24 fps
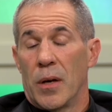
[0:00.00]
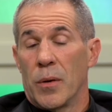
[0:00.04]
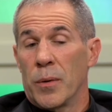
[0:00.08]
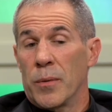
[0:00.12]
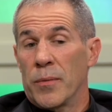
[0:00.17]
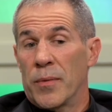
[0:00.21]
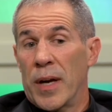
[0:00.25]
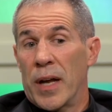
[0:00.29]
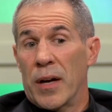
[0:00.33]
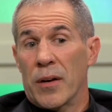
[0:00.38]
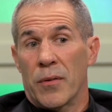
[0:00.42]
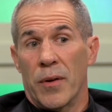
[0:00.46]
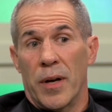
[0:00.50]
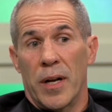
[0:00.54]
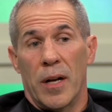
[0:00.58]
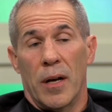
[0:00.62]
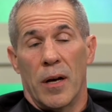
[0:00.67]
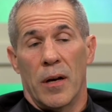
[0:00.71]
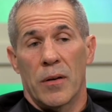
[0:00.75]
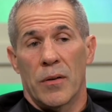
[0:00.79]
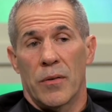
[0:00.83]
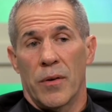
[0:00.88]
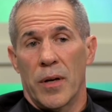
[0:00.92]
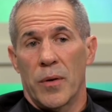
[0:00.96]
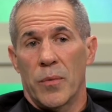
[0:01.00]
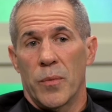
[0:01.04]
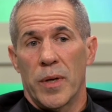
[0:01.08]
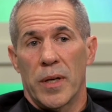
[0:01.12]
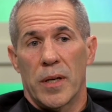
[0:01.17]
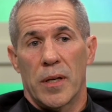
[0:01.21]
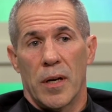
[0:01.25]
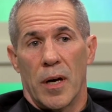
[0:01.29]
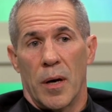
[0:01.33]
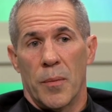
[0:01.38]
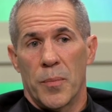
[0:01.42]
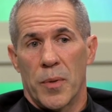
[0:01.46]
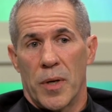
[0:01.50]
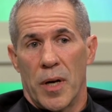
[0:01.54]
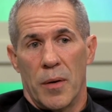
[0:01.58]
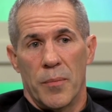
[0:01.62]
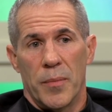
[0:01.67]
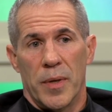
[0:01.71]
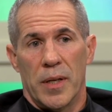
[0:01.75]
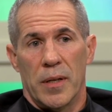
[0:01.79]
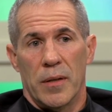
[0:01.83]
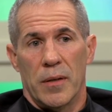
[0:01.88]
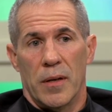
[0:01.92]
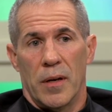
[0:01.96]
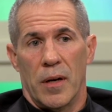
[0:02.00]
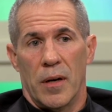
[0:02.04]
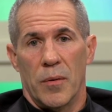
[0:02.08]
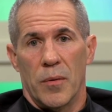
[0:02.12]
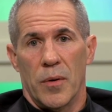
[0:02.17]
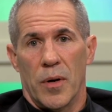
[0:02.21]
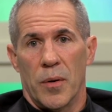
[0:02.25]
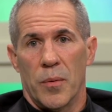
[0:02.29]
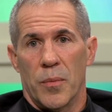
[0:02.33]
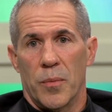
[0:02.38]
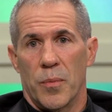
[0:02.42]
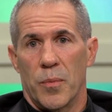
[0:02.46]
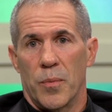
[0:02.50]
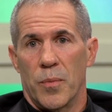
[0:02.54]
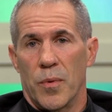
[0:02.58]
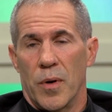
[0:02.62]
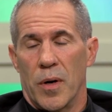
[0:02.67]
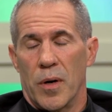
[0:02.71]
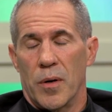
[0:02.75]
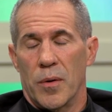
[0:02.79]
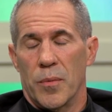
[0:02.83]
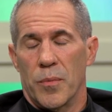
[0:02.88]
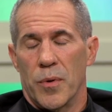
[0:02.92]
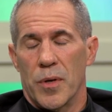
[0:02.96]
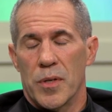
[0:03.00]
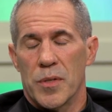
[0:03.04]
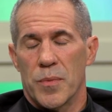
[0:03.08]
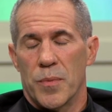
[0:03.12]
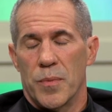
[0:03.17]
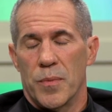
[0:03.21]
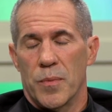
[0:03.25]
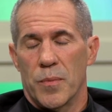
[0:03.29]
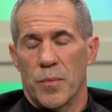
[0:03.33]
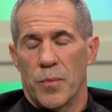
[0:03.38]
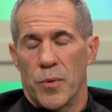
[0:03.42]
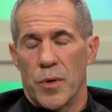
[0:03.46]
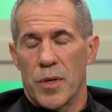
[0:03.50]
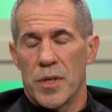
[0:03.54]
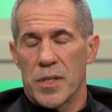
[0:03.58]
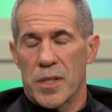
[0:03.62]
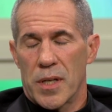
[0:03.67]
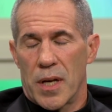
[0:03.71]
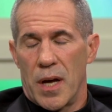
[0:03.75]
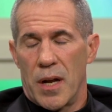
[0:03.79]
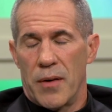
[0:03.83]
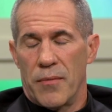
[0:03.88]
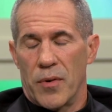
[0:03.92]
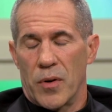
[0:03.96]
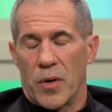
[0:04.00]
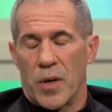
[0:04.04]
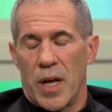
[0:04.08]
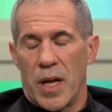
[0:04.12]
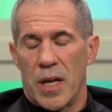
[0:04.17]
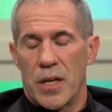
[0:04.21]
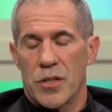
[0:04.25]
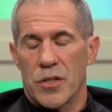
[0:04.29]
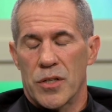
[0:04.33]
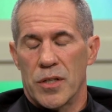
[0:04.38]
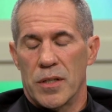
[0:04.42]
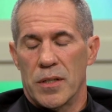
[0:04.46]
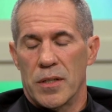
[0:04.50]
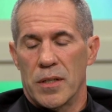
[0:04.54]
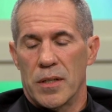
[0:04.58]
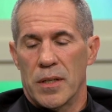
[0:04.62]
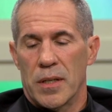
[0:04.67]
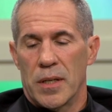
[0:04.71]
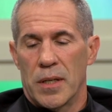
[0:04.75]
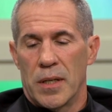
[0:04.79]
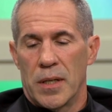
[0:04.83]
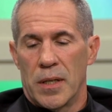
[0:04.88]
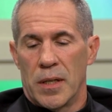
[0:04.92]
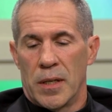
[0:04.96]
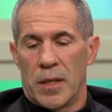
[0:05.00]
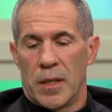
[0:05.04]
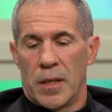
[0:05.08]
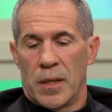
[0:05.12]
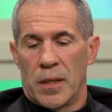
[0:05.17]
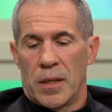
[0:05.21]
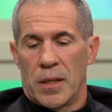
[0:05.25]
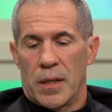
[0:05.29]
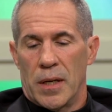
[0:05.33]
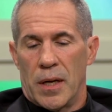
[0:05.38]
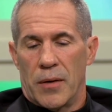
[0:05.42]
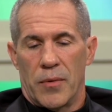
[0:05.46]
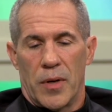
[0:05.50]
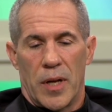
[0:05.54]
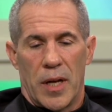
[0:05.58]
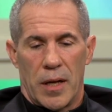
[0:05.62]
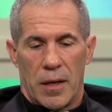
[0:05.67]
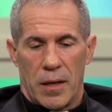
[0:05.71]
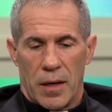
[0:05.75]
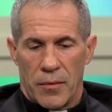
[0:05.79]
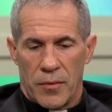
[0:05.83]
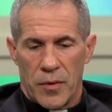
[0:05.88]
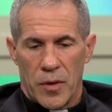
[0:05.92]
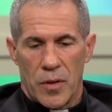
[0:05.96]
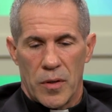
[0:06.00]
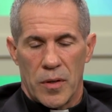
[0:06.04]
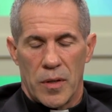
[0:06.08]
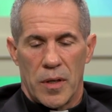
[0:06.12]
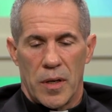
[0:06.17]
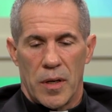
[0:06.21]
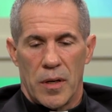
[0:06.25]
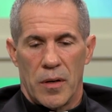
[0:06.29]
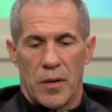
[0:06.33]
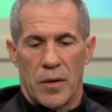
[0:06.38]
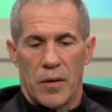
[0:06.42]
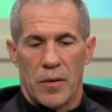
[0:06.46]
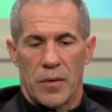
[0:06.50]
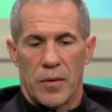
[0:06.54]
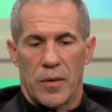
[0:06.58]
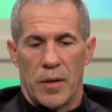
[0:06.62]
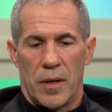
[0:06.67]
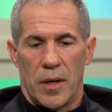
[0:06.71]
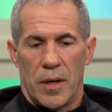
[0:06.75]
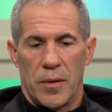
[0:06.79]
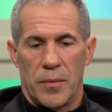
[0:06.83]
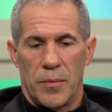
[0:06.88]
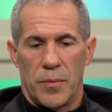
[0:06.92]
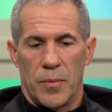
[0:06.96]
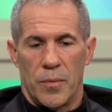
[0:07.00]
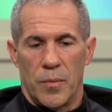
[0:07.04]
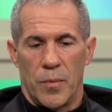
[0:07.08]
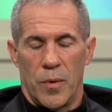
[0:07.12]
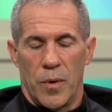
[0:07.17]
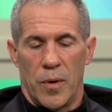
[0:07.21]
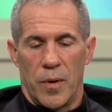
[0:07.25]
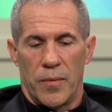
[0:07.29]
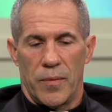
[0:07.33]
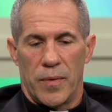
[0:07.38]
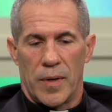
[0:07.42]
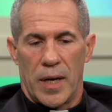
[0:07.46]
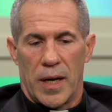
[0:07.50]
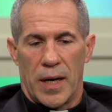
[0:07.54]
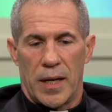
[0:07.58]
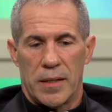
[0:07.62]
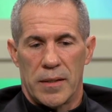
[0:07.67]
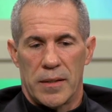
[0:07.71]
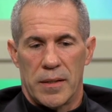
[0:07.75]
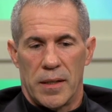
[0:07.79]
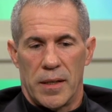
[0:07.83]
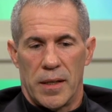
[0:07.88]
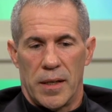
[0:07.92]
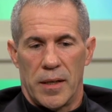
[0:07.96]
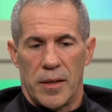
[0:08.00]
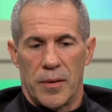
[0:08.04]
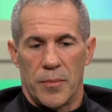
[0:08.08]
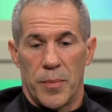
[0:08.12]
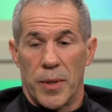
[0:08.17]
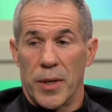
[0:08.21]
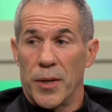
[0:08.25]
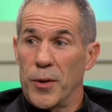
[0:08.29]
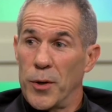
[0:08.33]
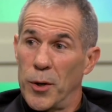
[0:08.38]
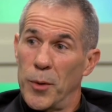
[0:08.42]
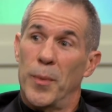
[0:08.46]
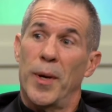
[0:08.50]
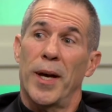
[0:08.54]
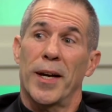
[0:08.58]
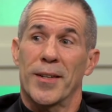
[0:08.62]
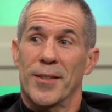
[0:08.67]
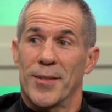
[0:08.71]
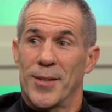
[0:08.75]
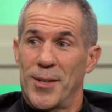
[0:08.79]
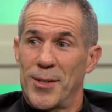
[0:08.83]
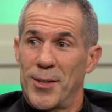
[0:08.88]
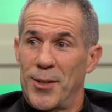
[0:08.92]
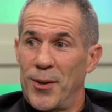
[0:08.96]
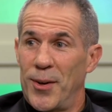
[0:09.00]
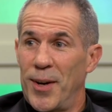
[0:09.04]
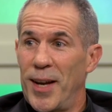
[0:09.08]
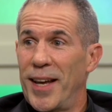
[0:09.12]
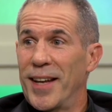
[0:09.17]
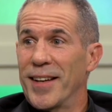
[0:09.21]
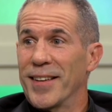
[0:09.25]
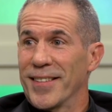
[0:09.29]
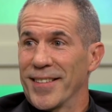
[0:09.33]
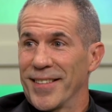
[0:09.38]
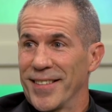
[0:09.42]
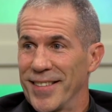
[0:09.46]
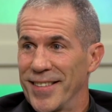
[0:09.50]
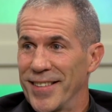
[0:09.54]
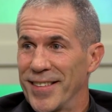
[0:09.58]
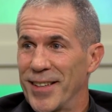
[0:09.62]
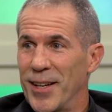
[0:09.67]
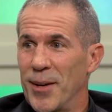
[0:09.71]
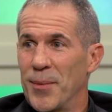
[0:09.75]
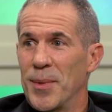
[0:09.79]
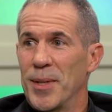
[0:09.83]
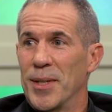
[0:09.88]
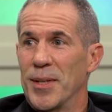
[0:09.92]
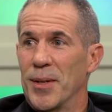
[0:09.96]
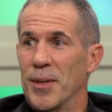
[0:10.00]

we've got a great week upcoming. Our priest convocation every other year. We've got Peter Herbeck and Sister Ann coming